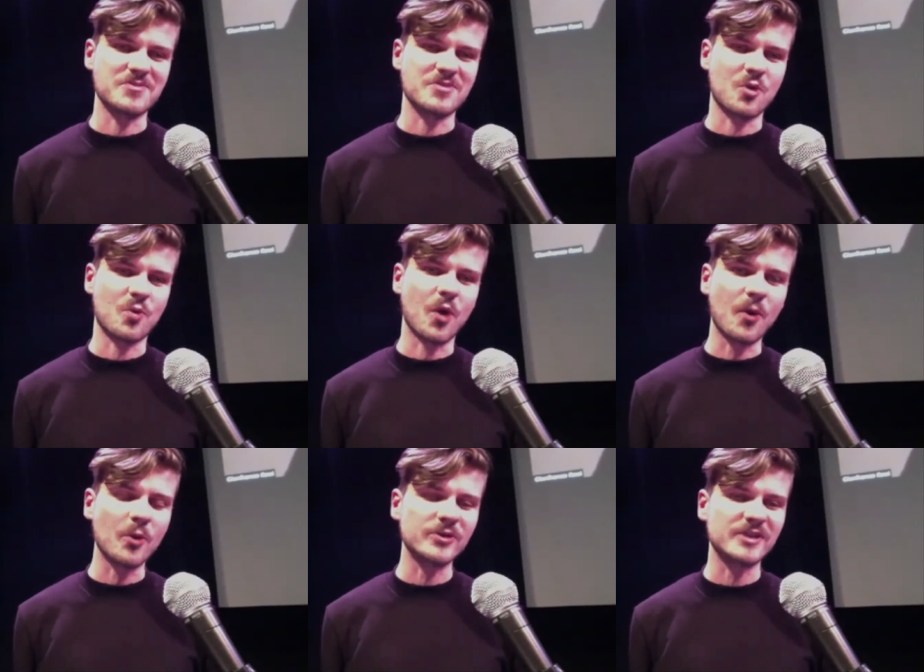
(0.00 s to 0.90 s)

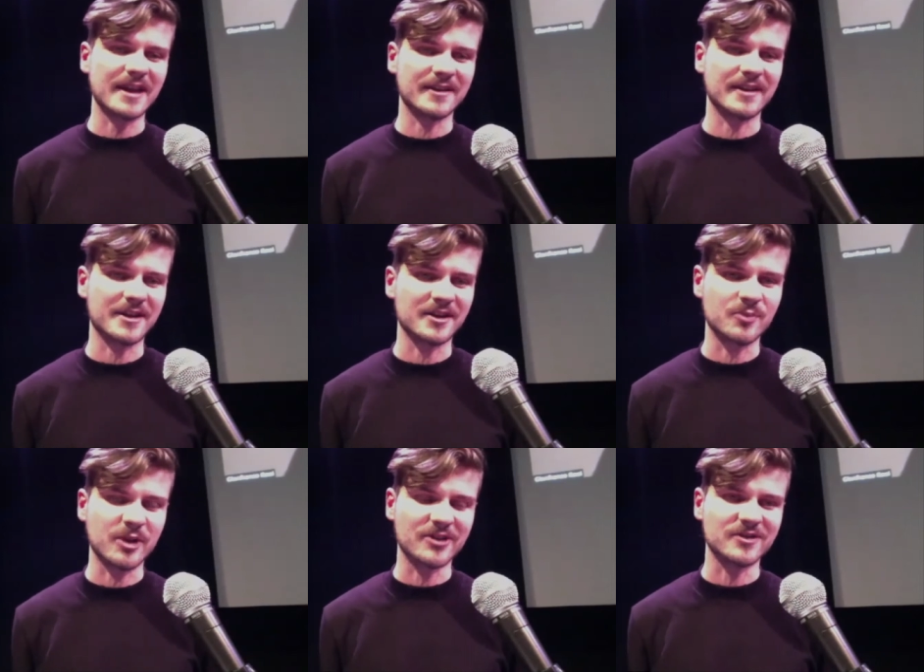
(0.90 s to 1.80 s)
What was that
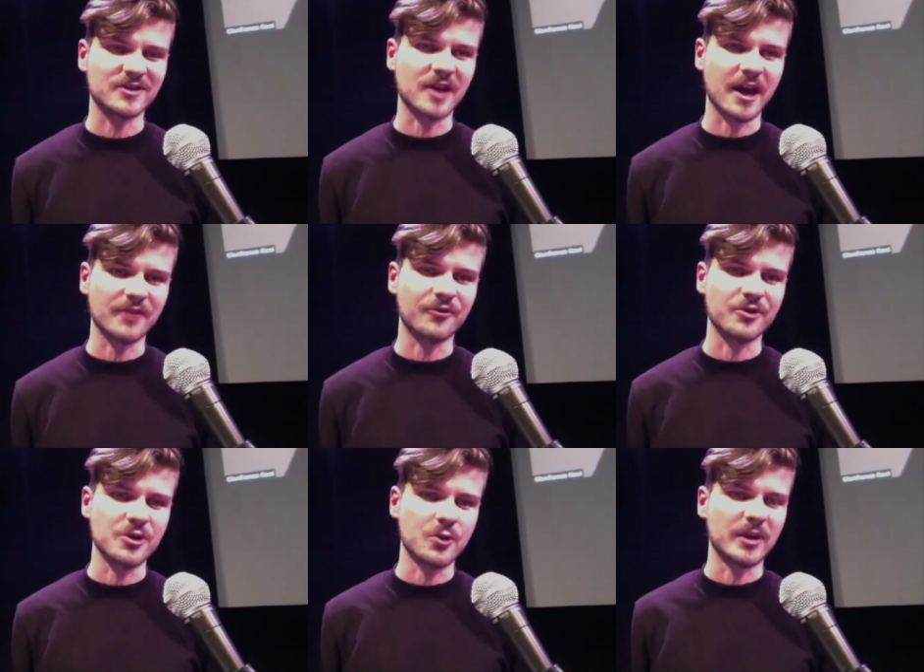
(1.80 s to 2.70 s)
experience like for
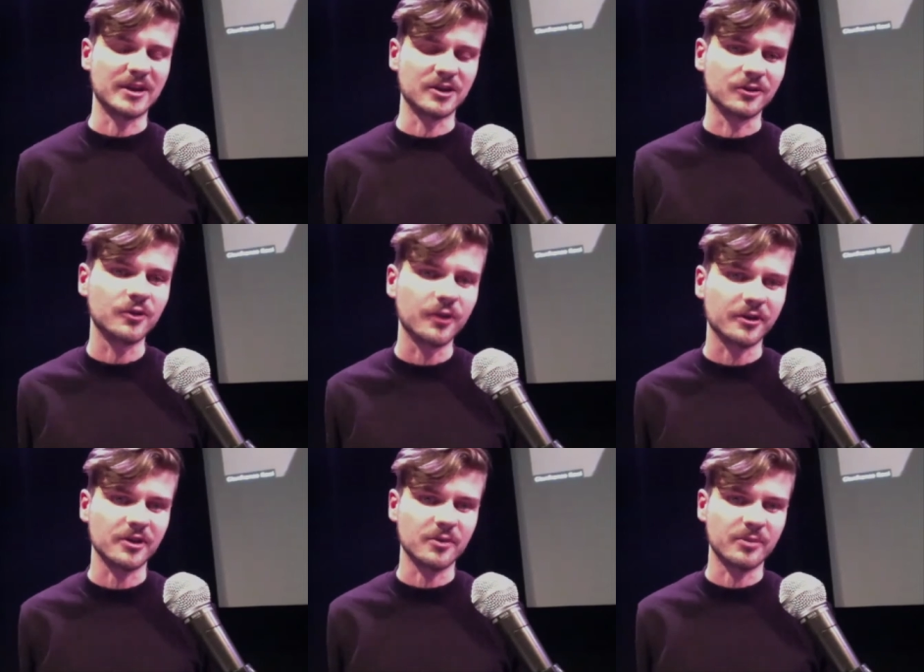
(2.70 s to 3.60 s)
you with Notturno?